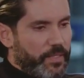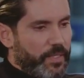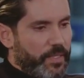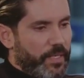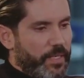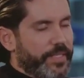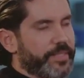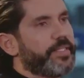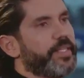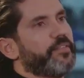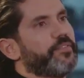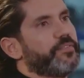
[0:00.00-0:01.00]

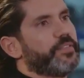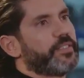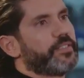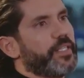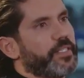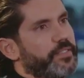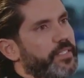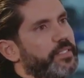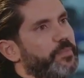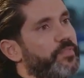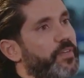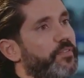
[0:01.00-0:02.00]
ETF that tracks the
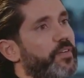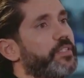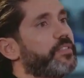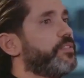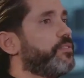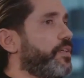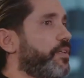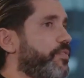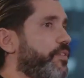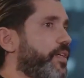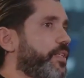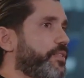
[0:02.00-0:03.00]
S&P 500 or
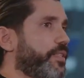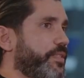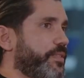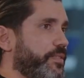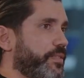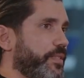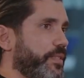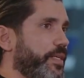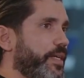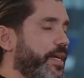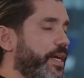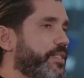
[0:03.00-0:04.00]
every fund that
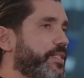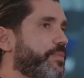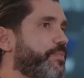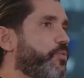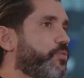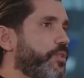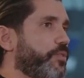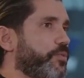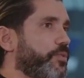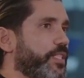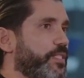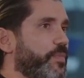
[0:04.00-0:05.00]
has exposure
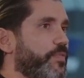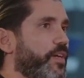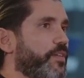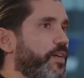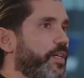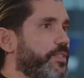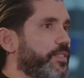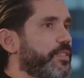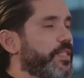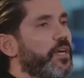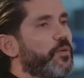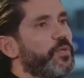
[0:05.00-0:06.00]
to the S&P 500
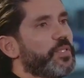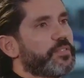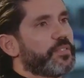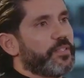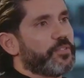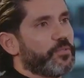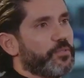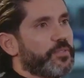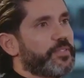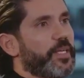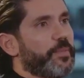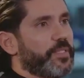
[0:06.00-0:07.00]
will start to
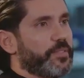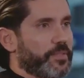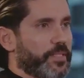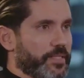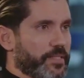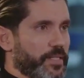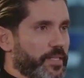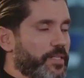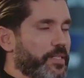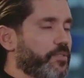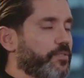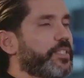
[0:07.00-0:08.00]
tap into Tesla.
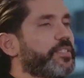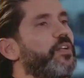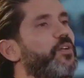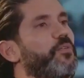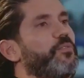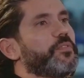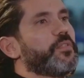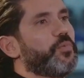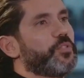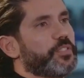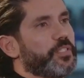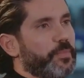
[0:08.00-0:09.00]
So that alone
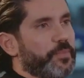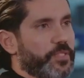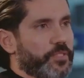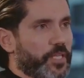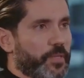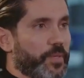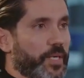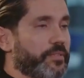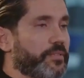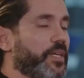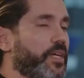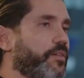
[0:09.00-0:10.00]
pushes up the share
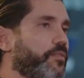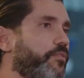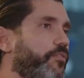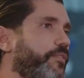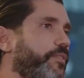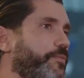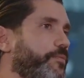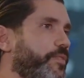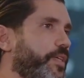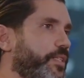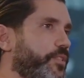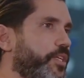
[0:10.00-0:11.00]
price. We've
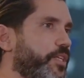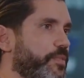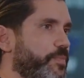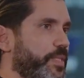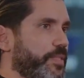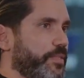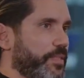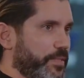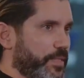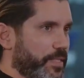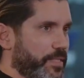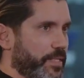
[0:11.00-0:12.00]
had a share split in
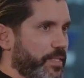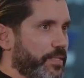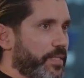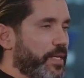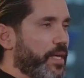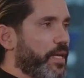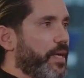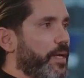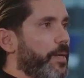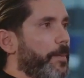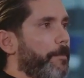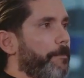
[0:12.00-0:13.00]
Tesla.
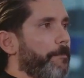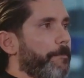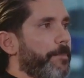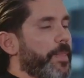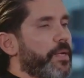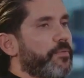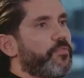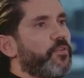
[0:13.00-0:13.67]
We've